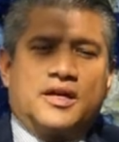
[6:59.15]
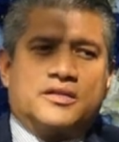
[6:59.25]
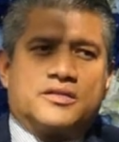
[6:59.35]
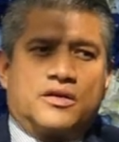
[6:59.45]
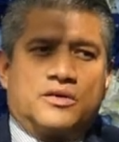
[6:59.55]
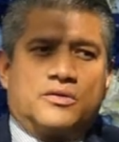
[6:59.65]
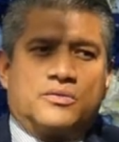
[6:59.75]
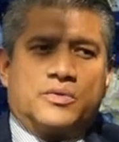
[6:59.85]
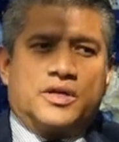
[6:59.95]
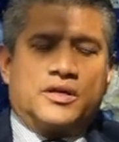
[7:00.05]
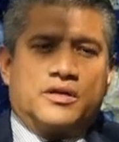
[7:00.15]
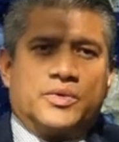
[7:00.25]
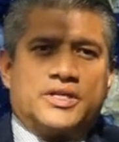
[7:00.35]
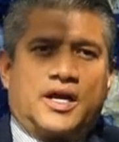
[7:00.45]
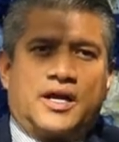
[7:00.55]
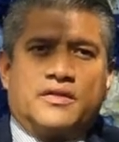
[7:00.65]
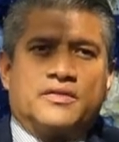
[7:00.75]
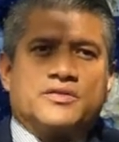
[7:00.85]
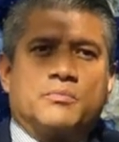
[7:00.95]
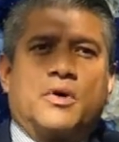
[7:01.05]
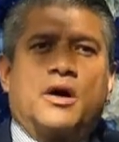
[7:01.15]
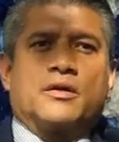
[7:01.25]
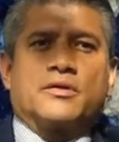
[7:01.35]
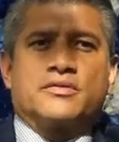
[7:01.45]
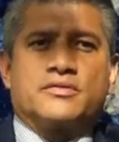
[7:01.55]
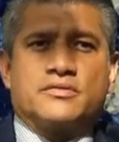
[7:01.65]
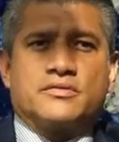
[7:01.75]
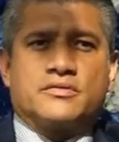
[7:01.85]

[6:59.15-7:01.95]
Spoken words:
and so we tied in this modern